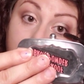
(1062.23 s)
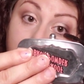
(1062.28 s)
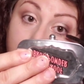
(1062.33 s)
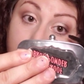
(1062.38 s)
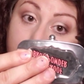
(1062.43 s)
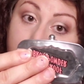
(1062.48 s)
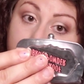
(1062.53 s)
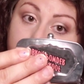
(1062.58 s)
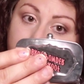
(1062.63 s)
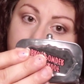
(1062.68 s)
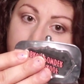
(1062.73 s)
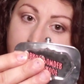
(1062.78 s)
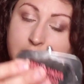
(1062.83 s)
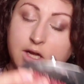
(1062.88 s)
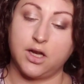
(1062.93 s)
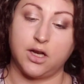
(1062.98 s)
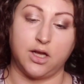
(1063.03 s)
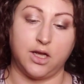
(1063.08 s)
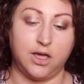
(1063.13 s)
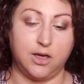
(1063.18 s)
Oh my god,
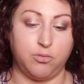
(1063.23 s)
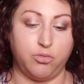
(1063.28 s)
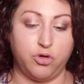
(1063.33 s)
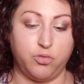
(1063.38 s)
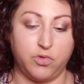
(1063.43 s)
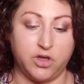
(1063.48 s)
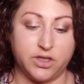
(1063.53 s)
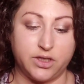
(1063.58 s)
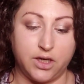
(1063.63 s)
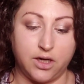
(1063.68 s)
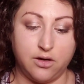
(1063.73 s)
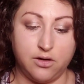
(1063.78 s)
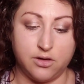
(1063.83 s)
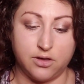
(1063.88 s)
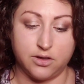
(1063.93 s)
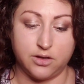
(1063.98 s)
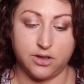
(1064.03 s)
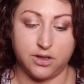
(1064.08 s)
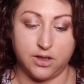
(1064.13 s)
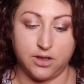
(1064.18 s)
I can't put mascara on
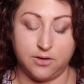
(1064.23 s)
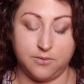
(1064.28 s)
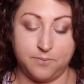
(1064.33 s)
today.